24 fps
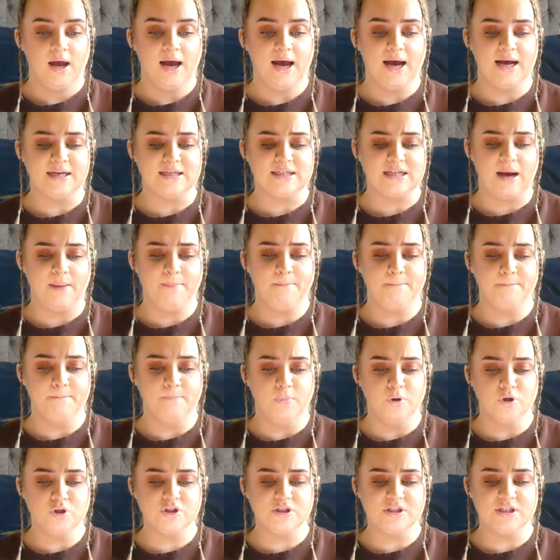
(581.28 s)
A damp,
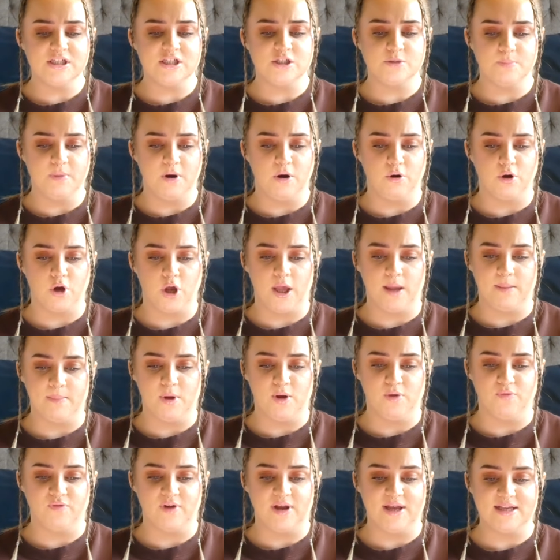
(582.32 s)
musty smell came
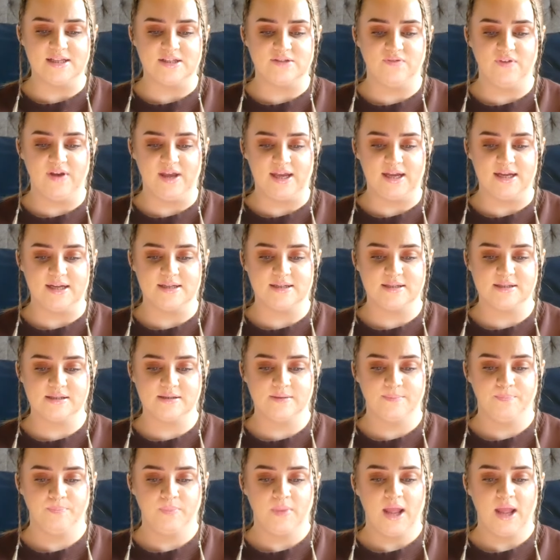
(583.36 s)
over his face,